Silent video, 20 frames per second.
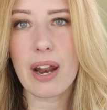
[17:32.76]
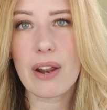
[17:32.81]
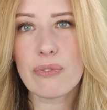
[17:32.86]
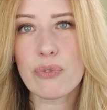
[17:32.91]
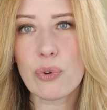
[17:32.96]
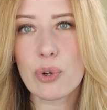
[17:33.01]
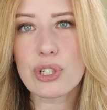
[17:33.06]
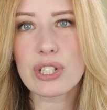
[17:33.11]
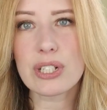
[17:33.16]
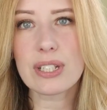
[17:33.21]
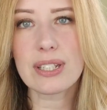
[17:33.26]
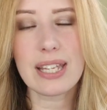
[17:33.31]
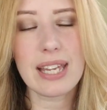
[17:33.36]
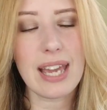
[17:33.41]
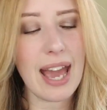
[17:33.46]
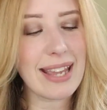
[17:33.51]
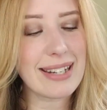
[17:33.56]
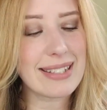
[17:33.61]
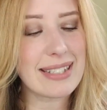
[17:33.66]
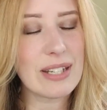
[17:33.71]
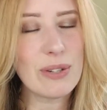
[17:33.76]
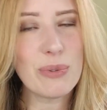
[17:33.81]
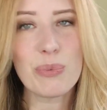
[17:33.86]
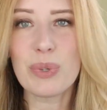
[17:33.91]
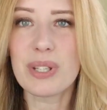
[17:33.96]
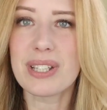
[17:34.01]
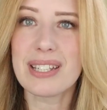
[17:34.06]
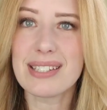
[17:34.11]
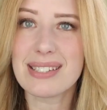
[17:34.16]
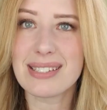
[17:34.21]
But unfortunately, I
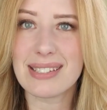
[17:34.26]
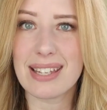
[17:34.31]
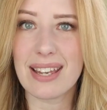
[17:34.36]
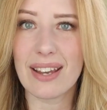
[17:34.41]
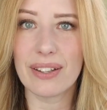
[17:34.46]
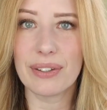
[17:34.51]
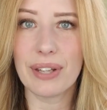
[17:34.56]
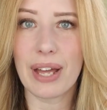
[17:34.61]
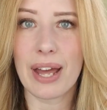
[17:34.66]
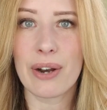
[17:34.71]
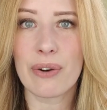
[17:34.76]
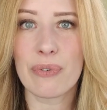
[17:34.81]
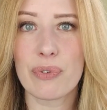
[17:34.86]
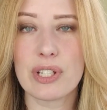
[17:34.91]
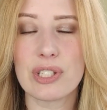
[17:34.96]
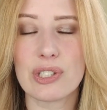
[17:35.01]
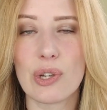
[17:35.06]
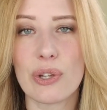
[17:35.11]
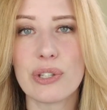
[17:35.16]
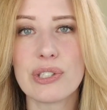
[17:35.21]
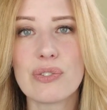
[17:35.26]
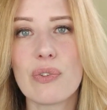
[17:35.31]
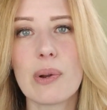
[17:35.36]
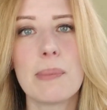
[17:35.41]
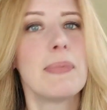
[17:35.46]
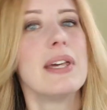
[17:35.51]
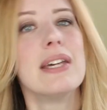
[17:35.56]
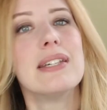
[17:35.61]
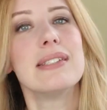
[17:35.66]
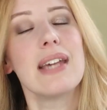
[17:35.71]
didn't really see a lot of results
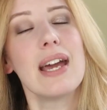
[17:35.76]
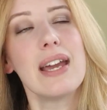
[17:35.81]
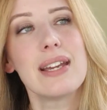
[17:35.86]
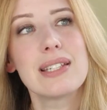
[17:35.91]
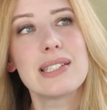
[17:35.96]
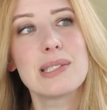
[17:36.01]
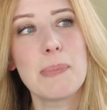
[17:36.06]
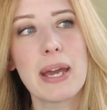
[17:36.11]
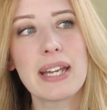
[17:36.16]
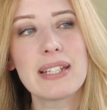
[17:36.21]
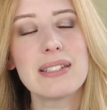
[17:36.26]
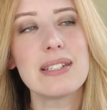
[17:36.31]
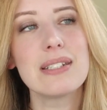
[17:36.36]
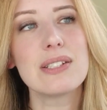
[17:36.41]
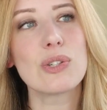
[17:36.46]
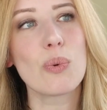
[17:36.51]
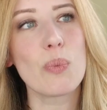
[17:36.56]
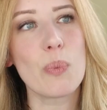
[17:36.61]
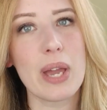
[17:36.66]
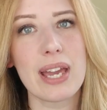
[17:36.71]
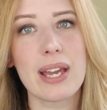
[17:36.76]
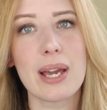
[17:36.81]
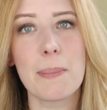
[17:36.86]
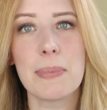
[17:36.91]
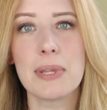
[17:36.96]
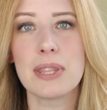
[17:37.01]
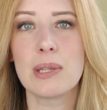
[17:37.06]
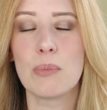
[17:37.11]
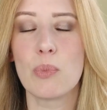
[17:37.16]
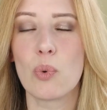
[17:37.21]
from this. I expected to wake
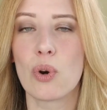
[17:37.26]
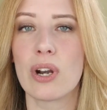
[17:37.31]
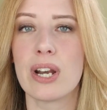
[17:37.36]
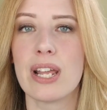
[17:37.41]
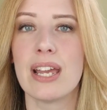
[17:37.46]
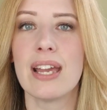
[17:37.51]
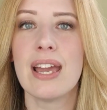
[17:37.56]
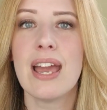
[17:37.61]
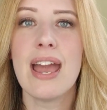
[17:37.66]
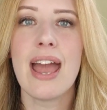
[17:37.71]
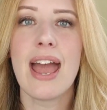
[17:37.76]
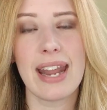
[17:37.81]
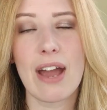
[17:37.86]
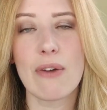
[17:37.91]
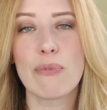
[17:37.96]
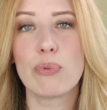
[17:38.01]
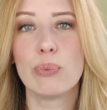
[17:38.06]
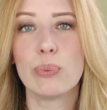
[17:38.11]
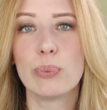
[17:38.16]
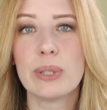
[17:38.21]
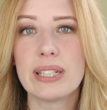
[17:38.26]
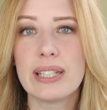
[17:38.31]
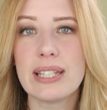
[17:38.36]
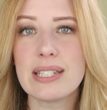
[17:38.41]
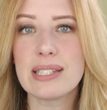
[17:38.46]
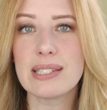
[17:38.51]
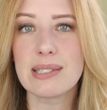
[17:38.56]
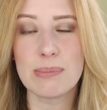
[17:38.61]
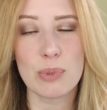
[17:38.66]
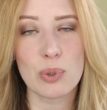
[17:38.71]
up in the morning and have
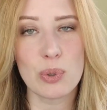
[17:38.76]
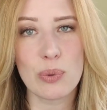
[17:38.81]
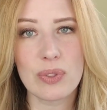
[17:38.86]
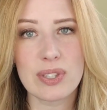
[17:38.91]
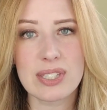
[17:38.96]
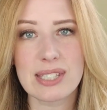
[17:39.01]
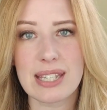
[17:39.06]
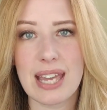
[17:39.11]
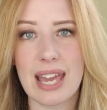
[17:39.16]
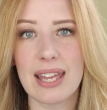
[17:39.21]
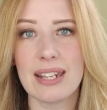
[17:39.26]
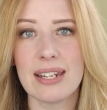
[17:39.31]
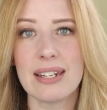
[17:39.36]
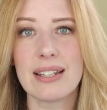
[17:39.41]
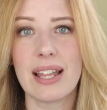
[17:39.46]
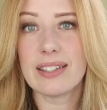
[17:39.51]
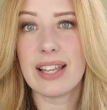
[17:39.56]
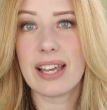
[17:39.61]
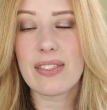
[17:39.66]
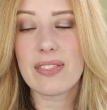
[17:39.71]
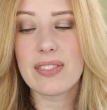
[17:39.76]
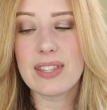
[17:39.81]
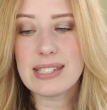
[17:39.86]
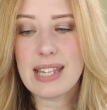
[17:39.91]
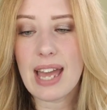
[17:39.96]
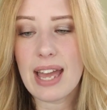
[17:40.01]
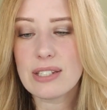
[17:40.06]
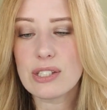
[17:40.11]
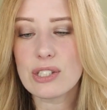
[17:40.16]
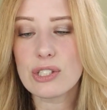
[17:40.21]
really smooth skin. Like,
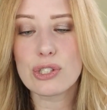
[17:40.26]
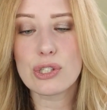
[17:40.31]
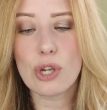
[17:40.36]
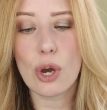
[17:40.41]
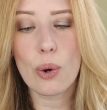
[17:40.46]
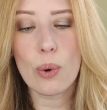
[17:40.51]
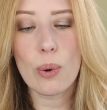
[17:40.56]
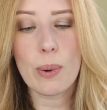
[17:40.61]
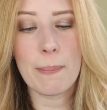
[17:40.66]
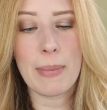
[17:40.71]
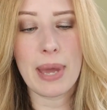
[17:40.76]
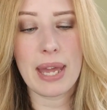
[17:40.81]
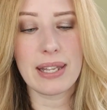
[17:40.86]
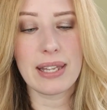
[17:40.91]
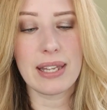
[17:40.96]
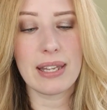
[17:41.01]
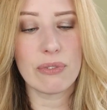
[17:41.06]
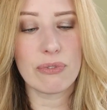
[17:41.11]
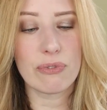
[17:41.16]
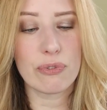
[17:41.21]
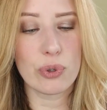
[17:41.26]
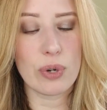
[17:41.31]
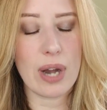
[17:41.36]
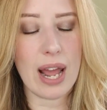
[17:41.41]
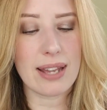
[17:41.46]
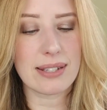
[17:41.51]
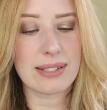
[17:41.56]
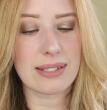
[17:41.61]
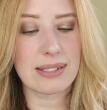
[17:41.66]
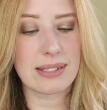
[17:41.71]
this has so many fruit
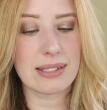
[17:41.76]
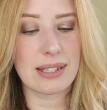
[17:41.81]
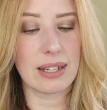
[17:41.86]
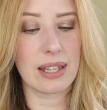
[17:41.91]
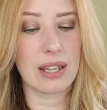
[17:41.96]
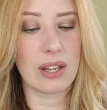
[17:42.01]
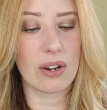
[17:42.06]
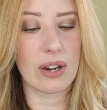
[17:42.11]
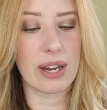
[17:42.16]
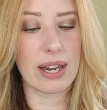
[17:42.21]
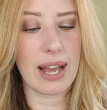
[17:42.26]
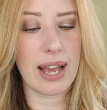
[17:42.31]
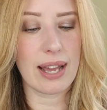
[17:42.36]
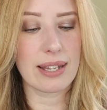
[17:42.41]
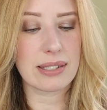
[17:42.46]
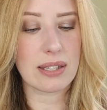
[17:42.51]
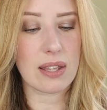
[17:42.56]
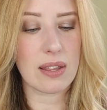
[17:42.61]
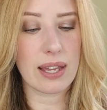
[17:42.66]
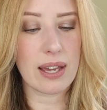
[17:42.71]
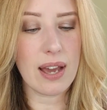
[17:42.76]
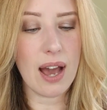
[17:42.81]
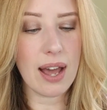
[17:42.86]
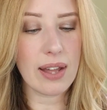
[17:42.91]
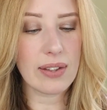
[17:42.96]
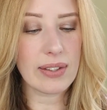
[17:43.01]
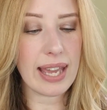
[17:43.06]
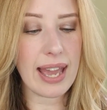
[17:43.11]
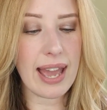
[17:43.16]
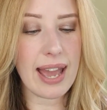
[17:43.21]
acids in here. It has
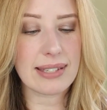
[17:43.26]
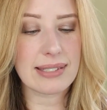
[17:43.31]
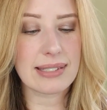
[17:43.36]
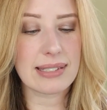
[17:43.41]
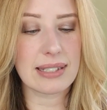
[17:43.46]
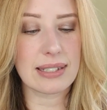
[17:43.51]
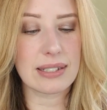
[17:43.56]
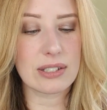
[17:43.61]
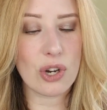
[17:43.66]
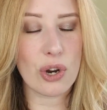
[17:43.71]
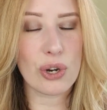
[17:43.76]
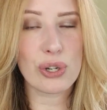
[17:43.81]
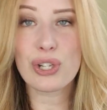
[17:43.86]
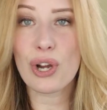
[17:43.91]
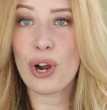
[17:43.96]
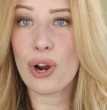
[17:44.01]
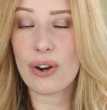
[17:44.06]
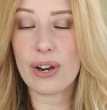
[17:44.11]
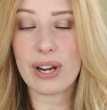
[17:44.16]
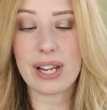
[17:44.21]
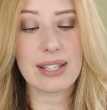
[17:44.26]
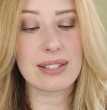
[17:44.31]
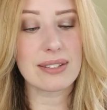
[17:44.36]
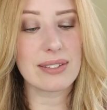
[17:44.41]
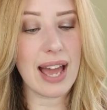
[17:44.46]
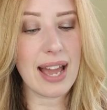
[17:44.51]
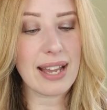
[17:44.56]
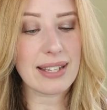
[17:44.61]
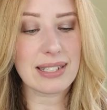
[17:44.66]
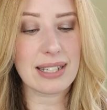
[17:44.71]
glycolic acid, tartaric,
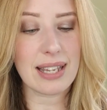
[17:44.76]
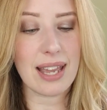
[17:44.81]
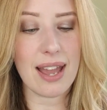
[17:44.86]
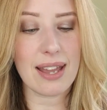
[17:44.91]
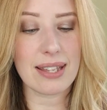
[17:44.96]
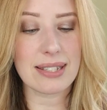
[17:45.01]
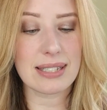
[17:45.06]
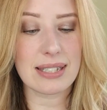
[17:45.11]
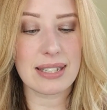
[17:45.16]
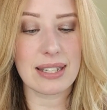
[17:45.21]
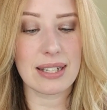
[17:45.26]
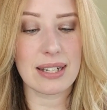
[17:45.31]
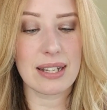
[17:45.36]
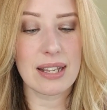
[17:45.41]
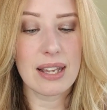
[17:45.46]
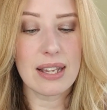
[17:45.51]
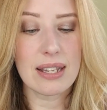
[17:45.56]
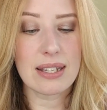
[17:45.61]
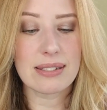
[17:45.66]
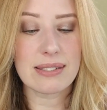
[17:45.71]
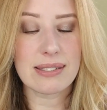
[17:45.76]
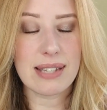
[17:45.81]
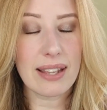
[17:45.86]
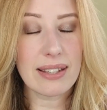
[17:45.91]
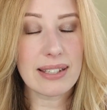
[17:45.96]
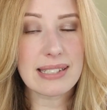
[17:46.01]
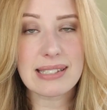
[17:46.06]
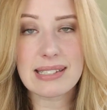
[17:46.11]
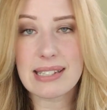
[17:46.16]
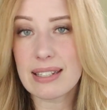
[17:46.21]
lactic acid,
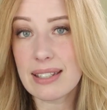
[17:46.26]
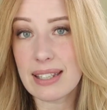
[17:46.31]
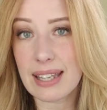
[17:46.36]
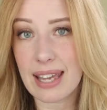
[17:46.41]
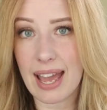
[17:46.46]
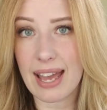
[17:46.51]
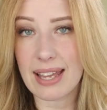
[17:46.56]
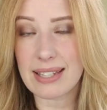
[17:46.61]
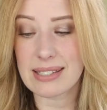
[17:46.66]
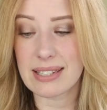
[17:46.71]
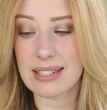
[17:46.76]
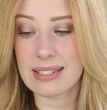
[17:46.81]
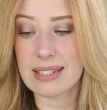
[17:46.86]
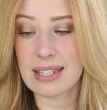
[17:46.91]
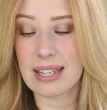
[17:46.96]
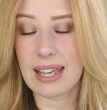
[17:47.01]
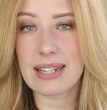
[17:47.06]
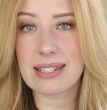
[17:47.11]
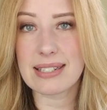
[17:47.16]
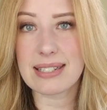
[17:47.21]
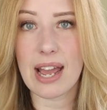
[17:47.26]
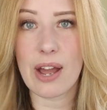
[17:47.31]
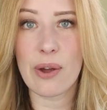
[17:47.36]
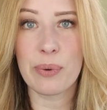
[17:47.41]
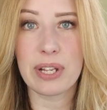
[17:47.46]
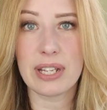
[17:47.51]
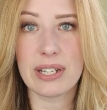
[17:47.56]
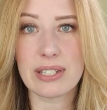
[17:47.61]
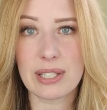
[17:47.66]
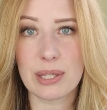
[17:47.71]
salicylic acid to get
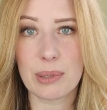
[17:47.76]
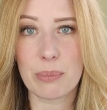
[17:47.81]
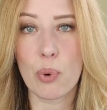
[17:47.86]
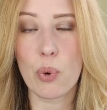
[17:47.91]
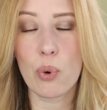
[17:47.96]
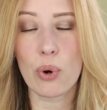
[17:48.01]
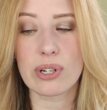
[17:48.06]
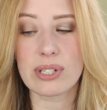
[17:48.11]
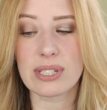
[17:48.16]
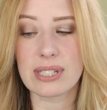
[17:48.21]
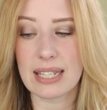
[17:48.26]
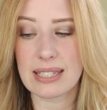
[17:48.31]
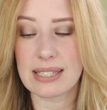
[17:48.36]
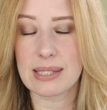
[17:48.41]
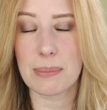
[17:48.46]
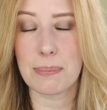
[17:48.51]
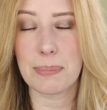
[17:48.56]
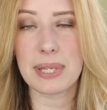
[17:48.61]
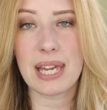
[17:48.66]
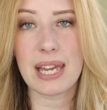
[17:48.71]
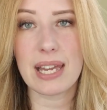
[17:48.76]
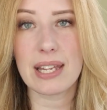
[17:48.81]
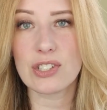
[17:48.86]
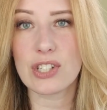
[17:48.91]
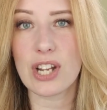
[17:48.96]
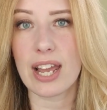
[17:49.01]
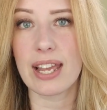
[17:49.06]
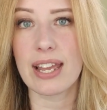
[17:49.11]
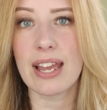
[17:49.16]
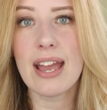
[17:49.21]
down into the pores. That's the
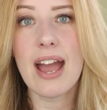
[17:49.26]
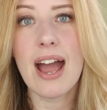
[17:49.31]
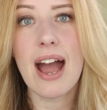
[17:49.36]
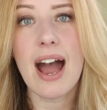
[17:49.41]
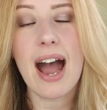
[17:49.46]
BHA.